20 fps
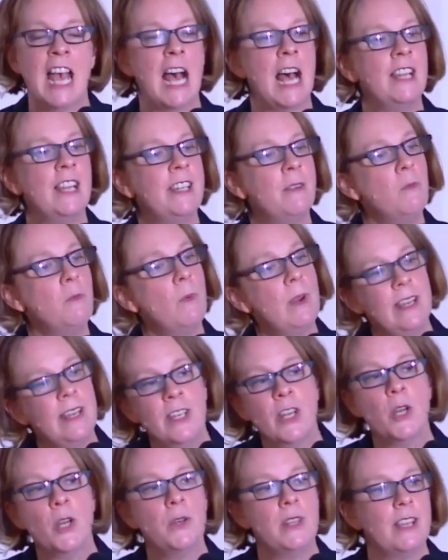And we
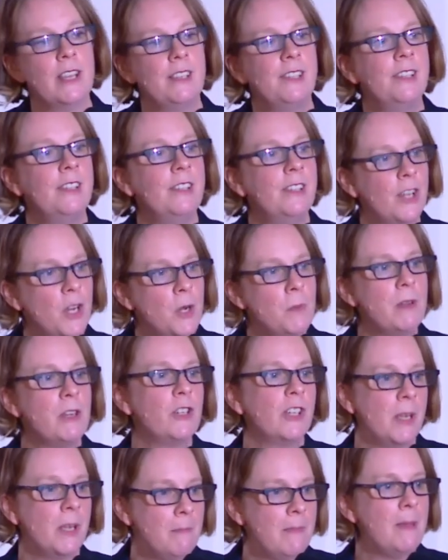know there's so
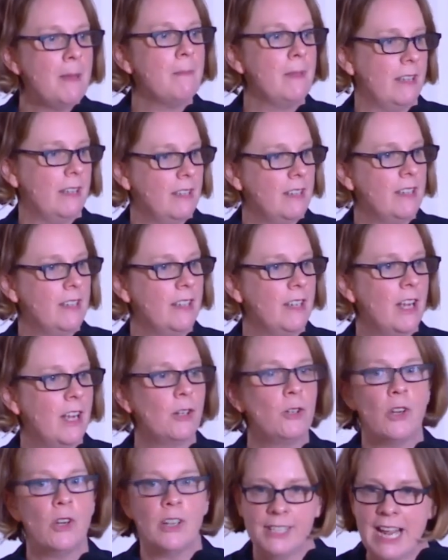much commitment
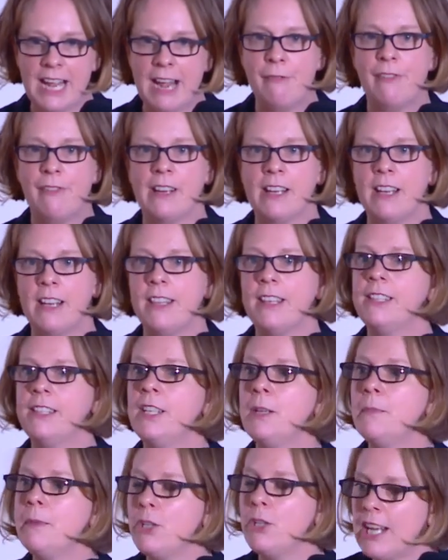across Africa. There's
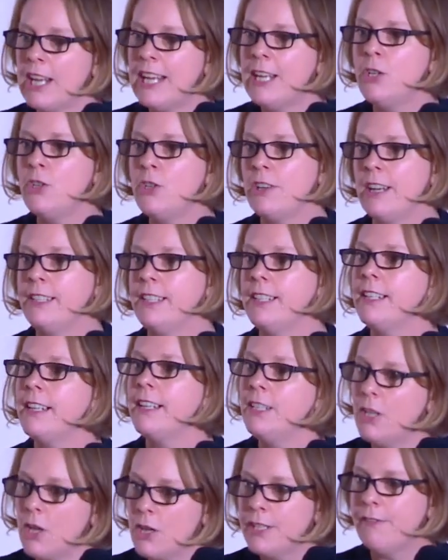so much interest. There's a
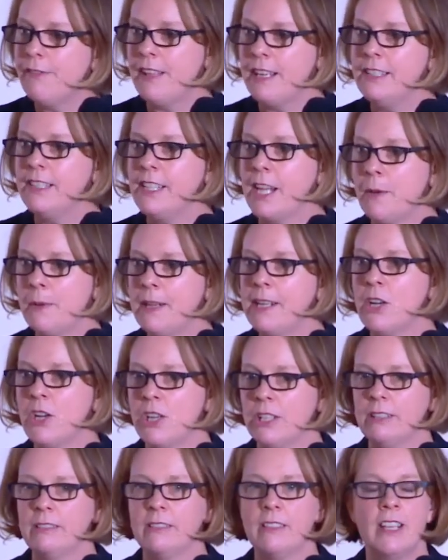lot of things going
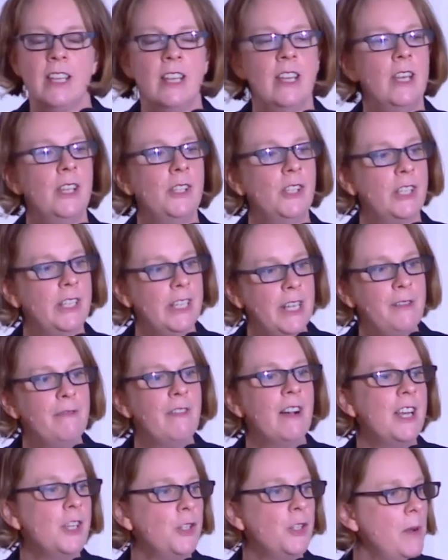on. So the
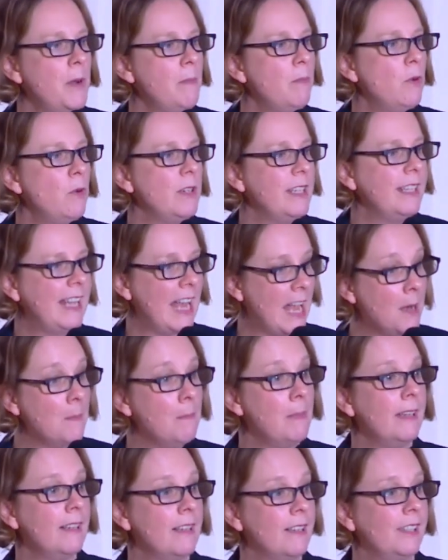Advisory Board is
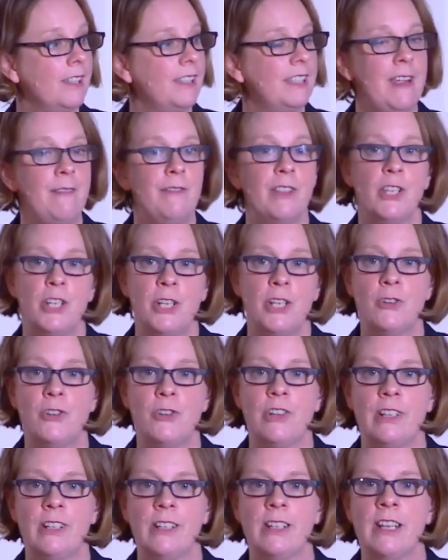helping us to Save the
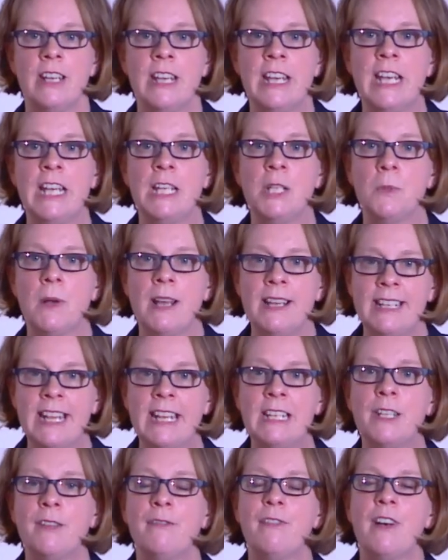Children to
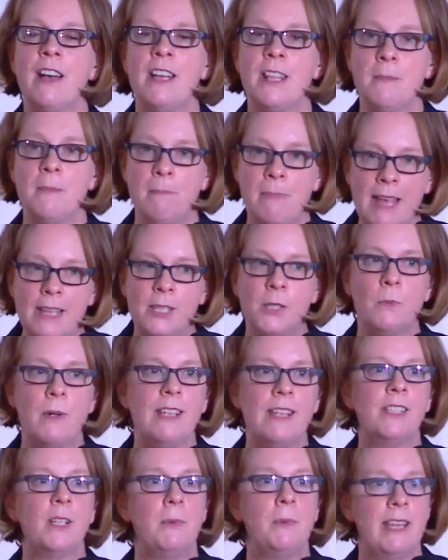identify the best
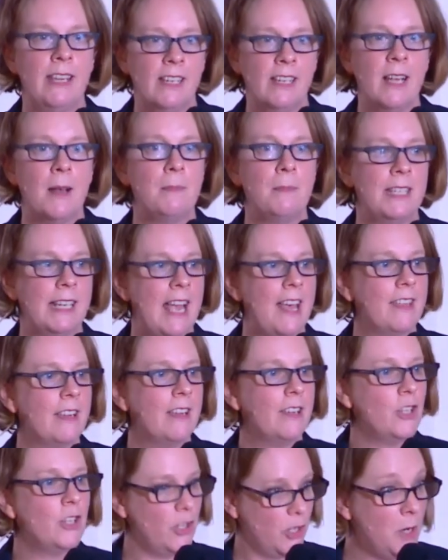ways that we can come
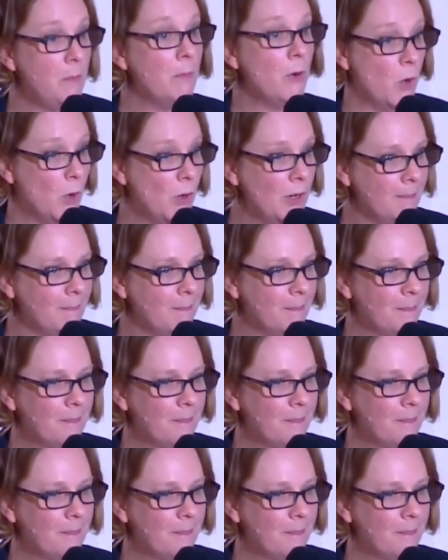together to do more,